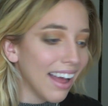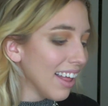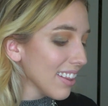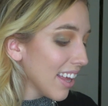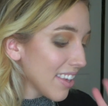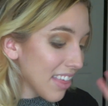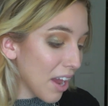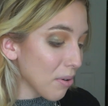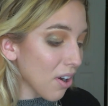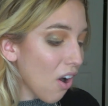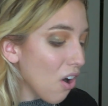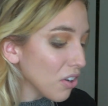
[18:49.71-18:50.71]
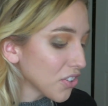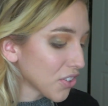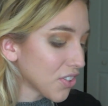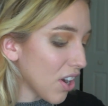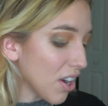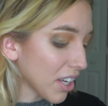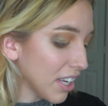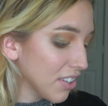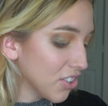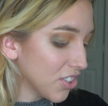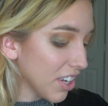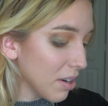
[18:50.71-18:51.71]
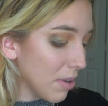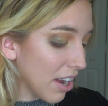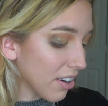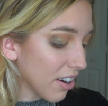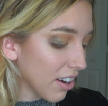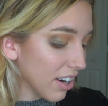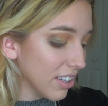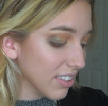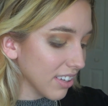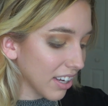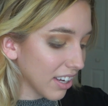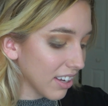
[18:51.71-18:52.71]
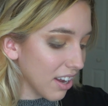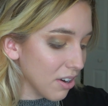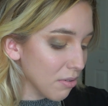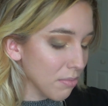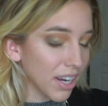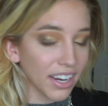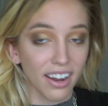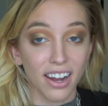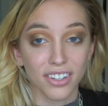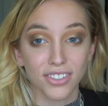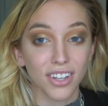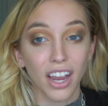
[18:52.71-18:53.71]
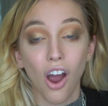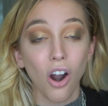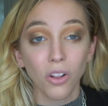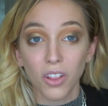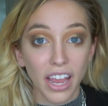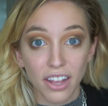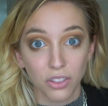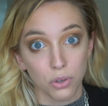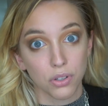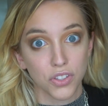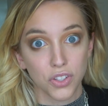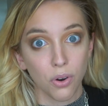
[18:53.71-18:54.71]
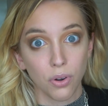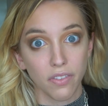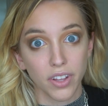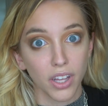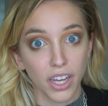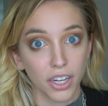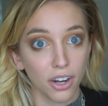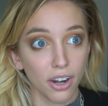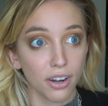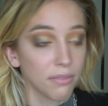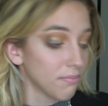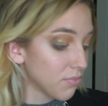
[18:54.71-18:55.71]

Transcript: Like, they were all just talking shit about her, and like, oh my gosh. Like, our landlords don't even like her.